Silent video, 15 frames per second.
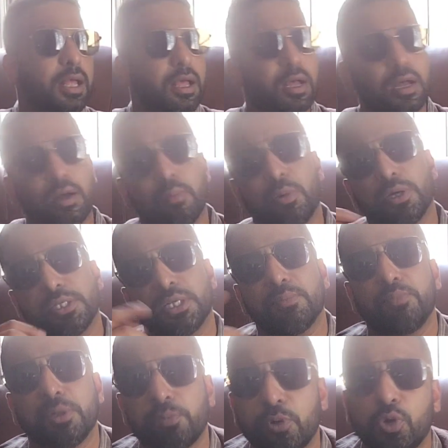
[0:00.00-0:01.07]
but some
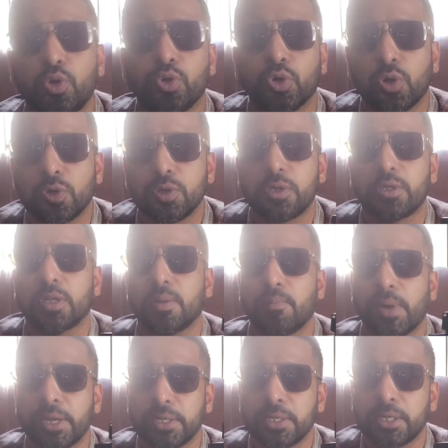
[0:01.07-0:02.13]
people do not
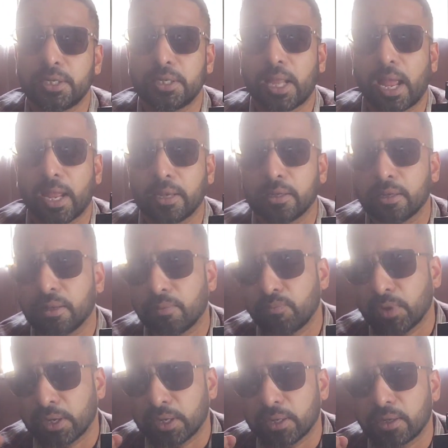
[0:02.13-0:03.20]
mind it, and
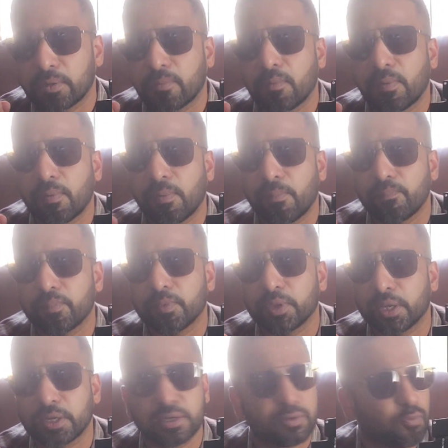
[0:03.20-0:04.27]
that
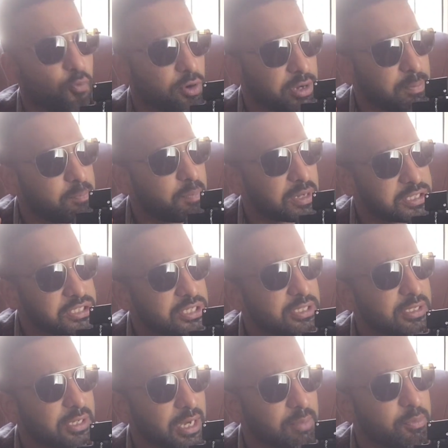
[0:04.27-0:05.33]
very
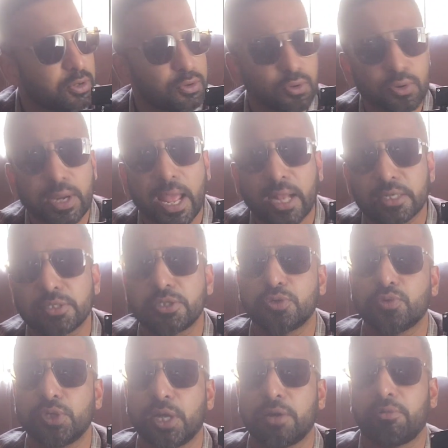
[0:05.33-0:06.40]
pungent lemon note adds to
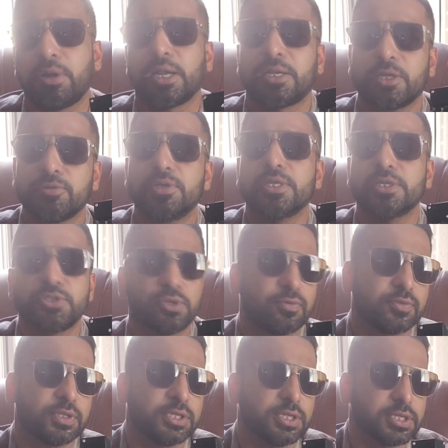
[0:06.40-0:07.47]
the attractiveness
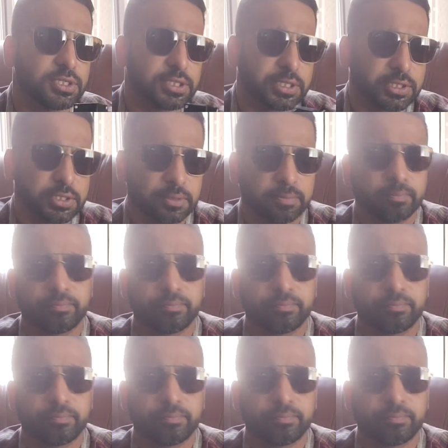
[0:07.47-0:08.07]
of the scent.